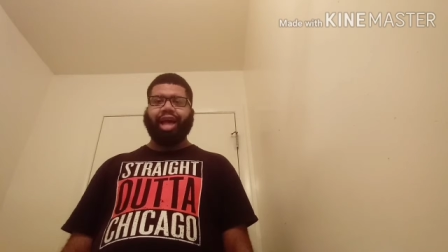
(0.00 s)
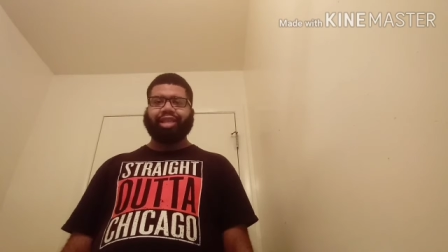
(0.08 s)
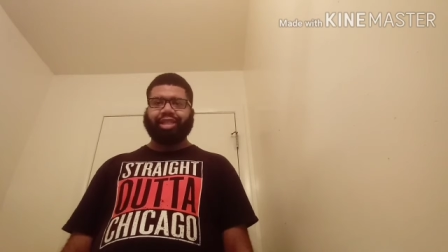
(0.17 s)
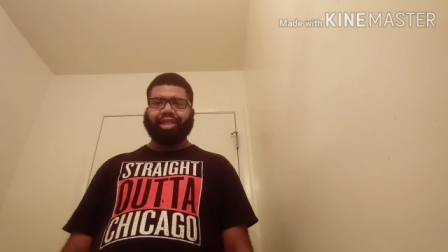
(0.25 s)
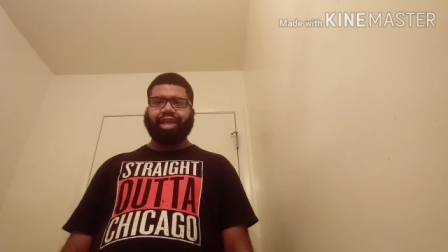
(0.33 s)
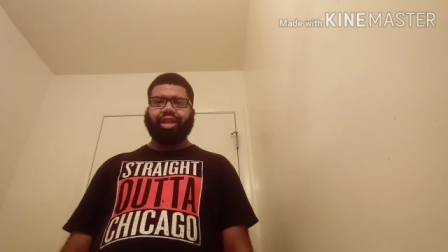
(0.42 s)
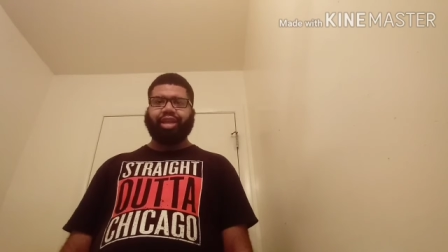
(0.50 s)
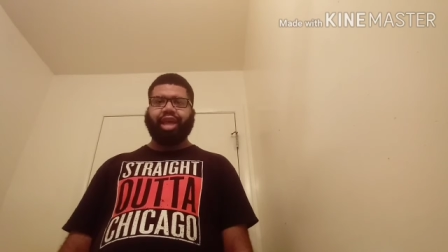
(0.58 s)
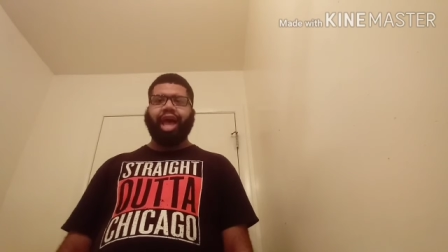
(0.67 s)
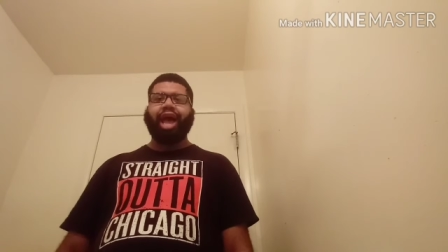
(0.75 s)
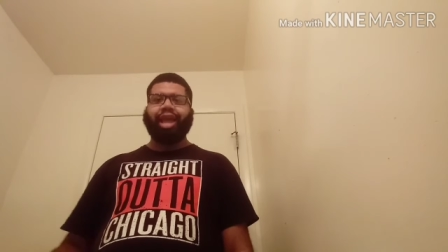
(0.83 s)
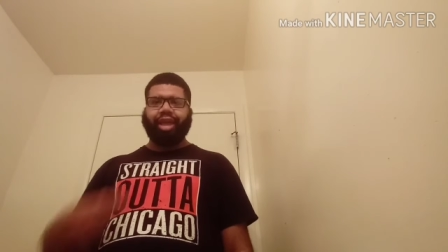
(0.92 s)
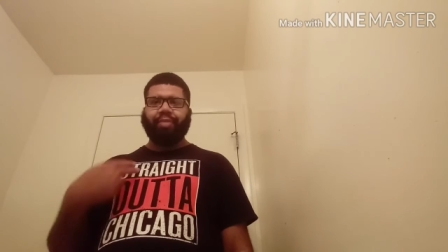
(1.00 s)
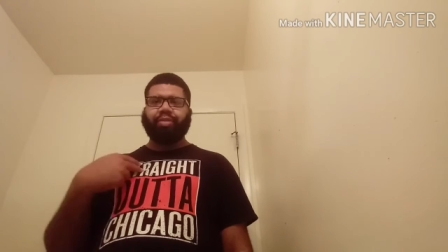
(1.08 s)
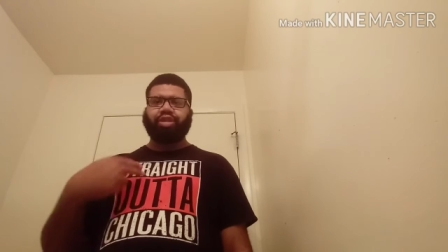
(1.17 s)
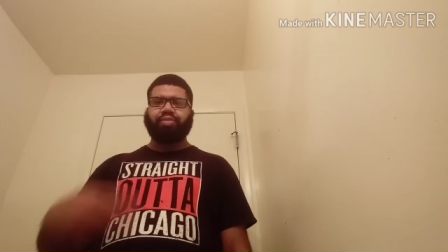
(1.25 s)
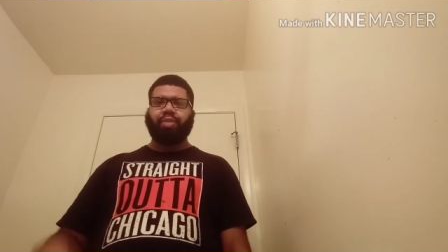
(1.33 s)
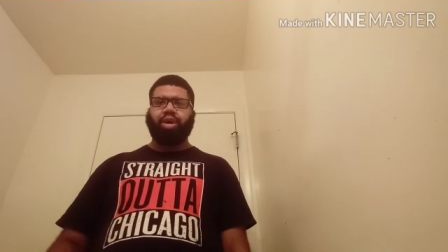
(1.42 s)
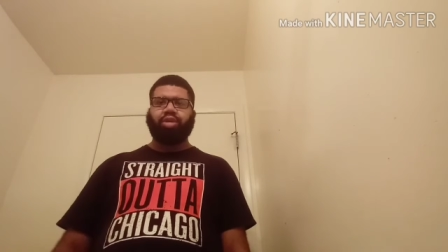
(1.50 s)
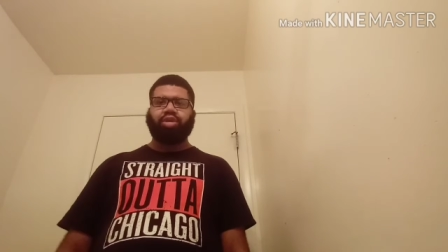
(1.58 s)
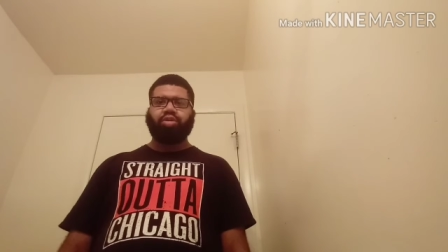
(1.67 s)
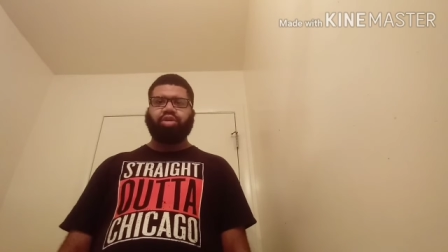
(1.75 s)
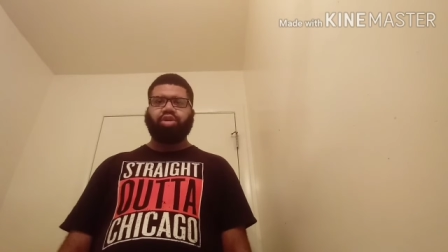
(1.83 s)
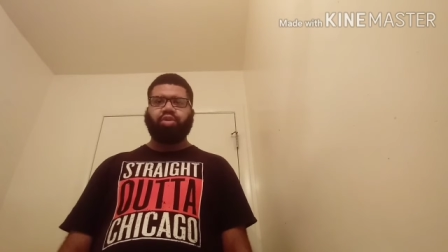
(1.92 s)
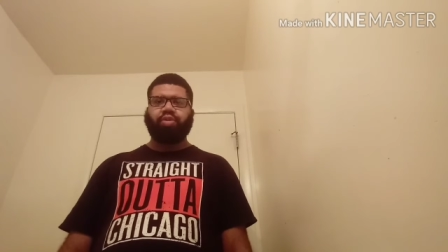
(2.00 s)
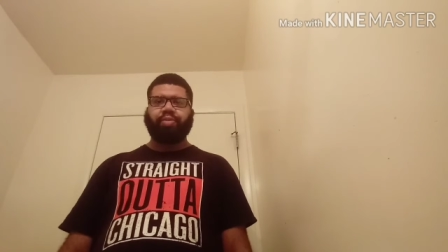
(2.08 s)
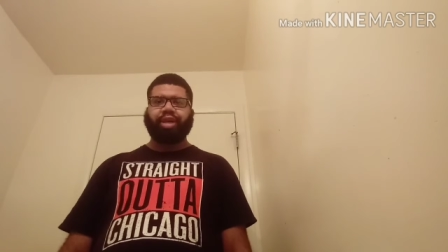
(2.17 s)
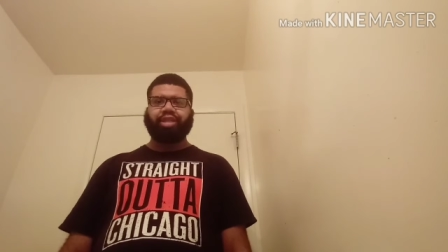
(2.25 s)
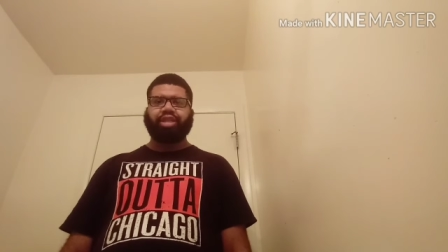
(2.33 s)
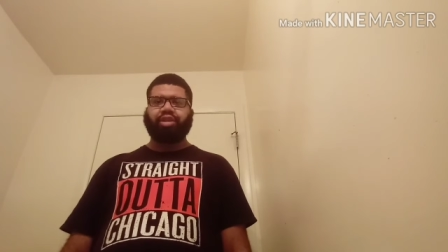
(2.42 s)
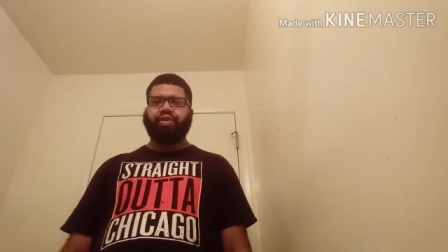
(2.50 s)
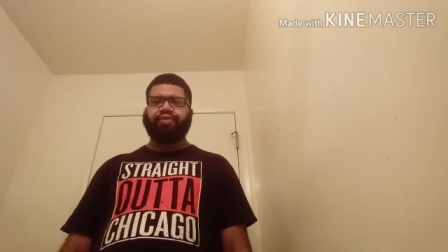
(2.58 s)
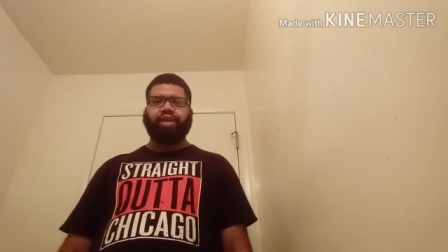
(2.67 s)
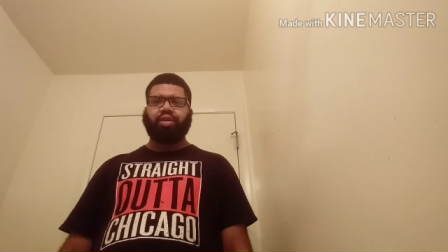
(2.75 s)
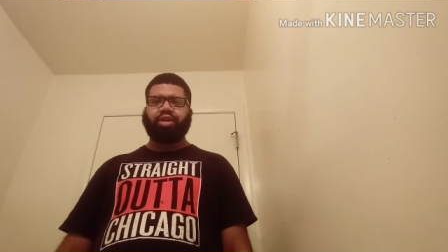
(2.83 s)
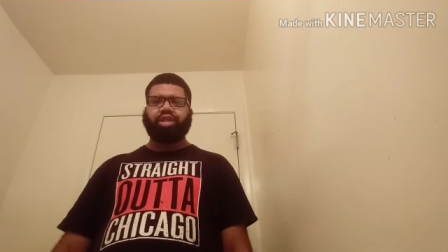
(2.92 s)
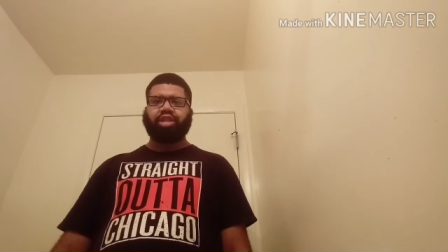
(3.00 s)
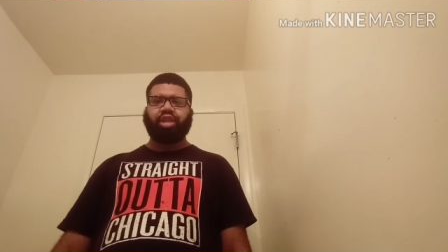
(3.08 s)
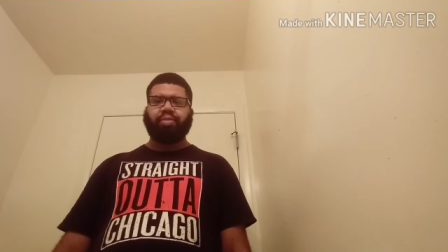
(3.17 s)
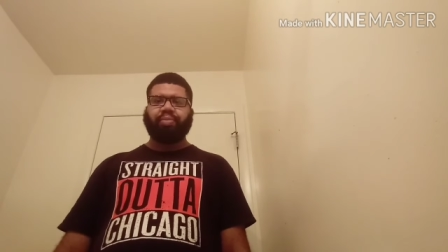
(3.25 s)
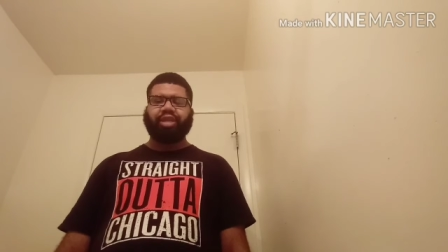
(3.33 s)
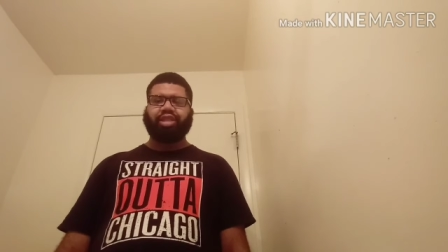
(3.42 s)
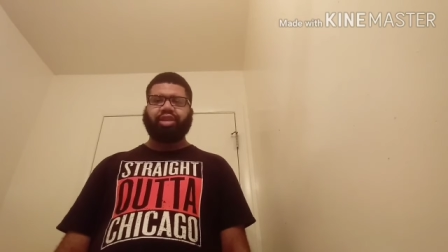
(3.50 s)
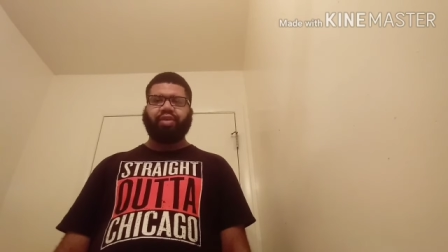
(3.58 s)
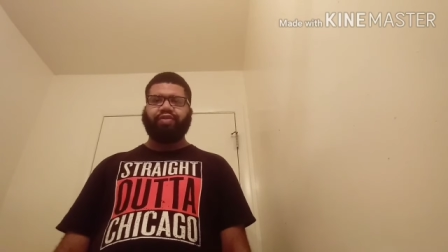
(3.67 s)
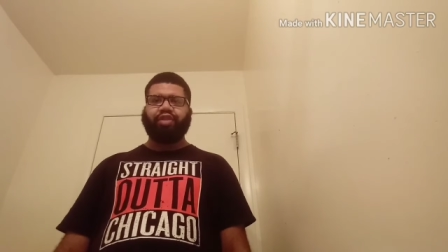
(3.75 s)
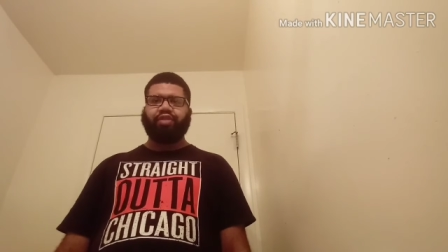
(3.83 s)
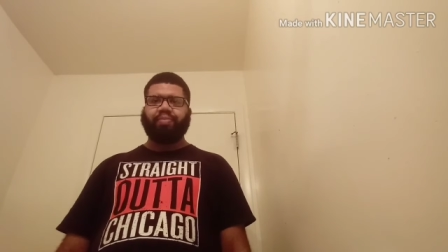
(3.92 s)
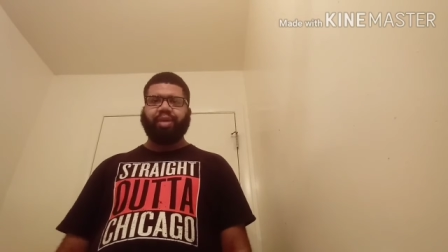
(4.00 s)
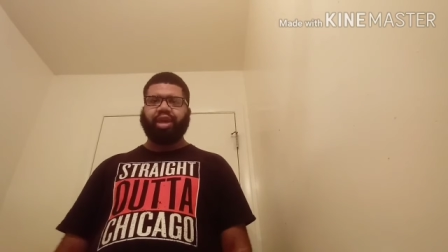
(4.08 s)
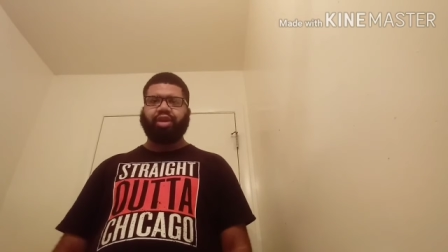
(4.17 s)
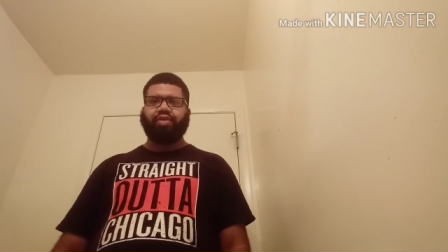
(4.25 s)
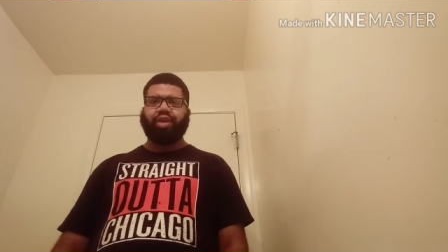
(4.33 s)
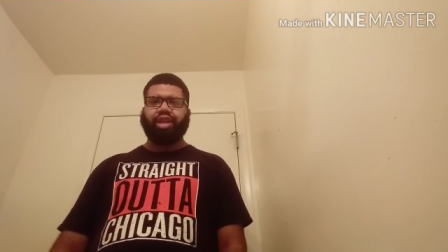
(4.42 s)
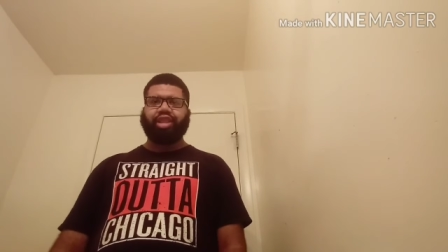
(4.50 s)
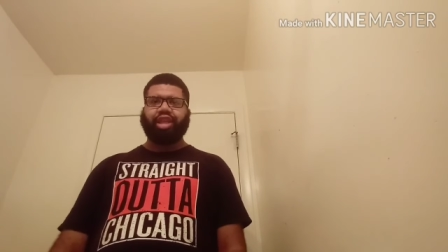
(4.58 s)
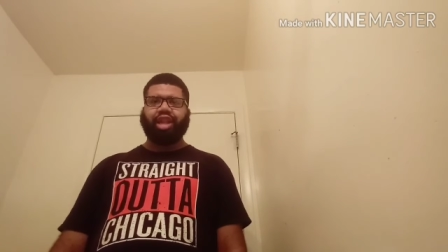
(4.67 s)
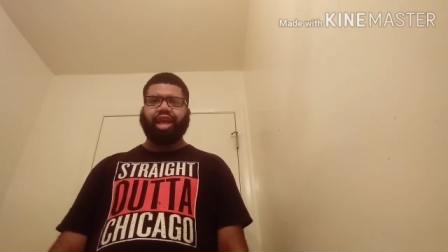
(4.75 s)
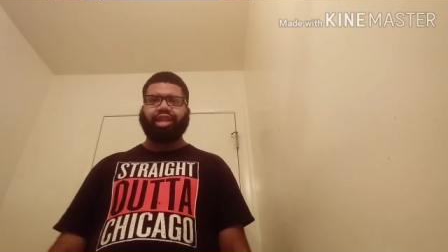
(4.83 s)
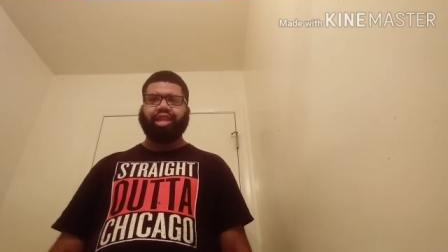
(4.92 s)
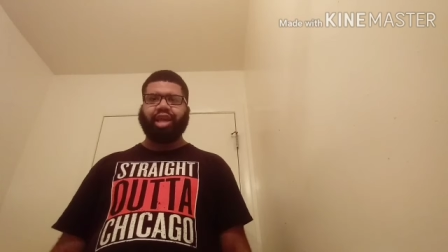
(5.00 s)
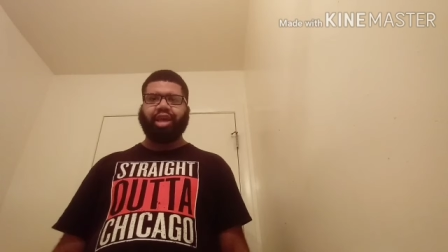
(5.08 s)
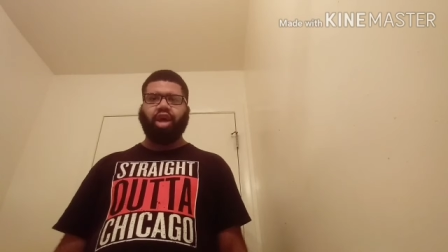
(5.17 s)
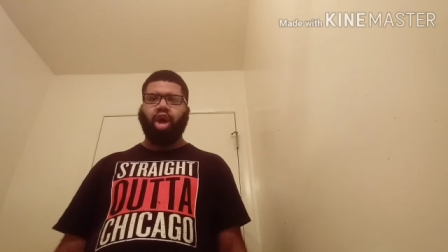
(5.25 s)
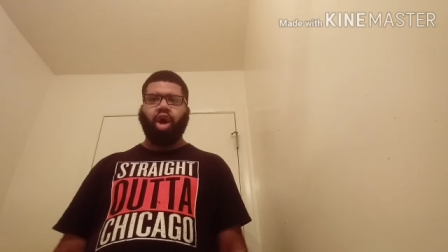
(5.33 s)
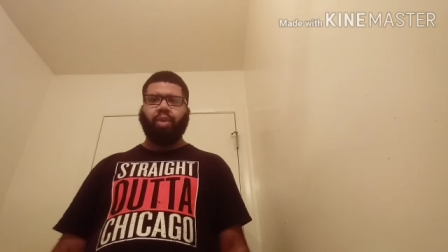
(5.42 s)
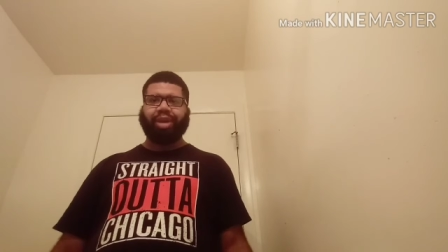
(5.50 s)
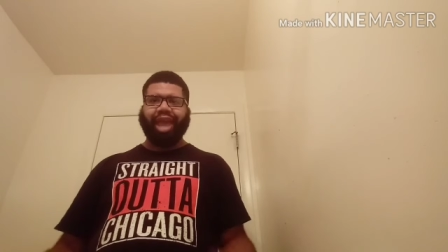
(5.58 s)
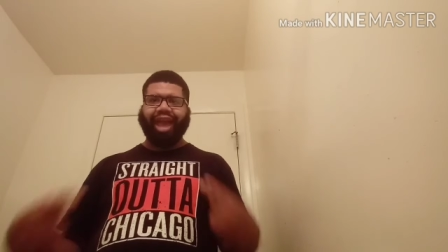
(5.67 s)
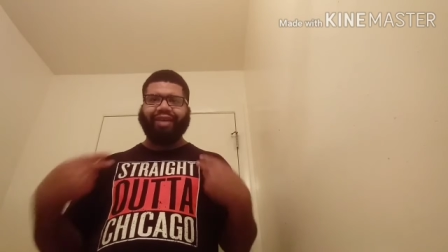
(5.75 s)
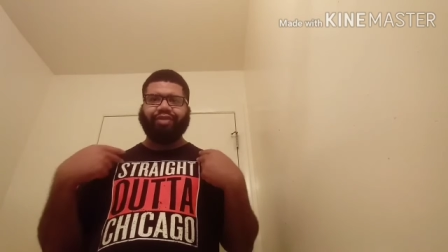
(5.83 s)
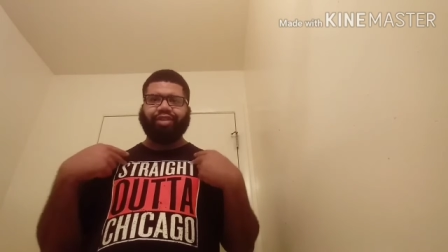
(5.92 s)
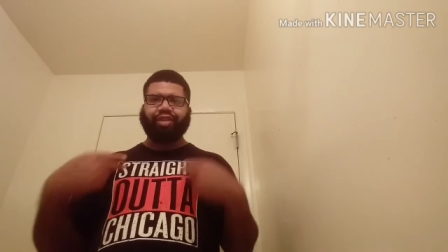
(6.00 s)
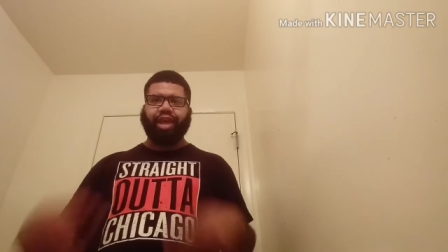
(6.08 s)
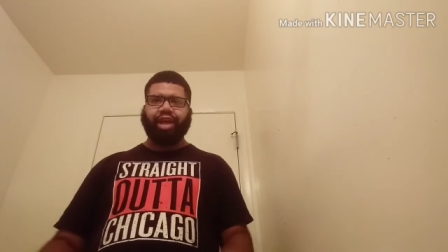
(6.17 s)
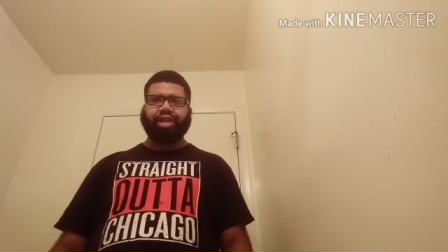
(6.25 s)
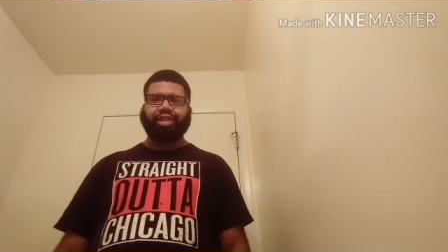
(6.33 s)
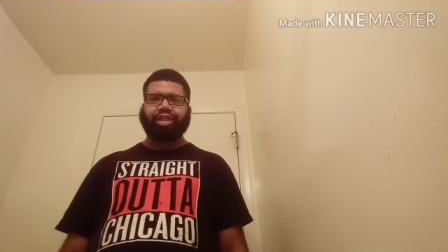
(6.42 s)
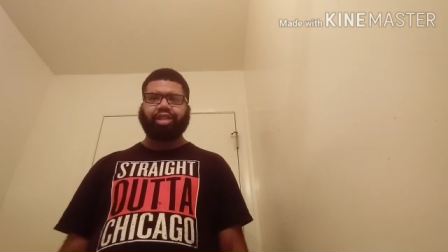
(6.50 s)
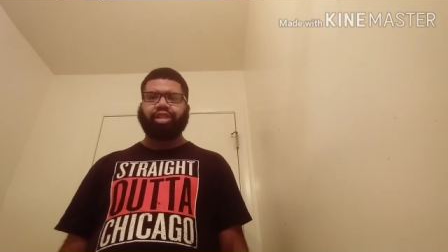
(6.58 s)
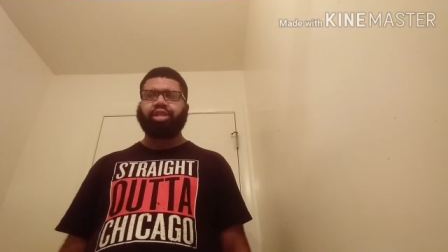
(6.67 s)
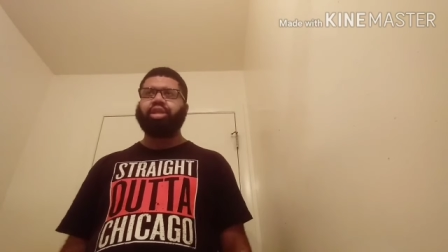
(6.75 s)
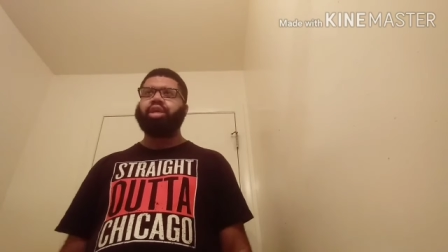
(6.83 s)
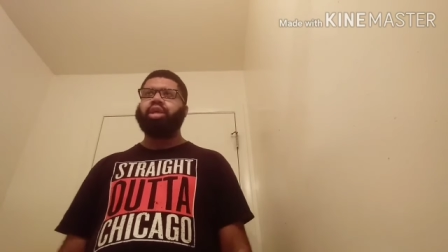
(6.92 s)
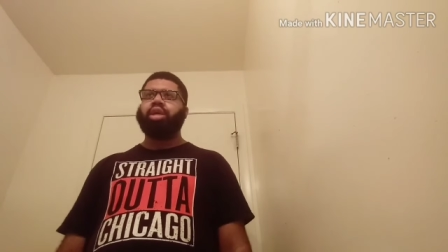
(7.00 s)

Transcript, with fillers: I said it. I am a small YouTuber myself. I don't consider myself as big or anything like that. All we have is us.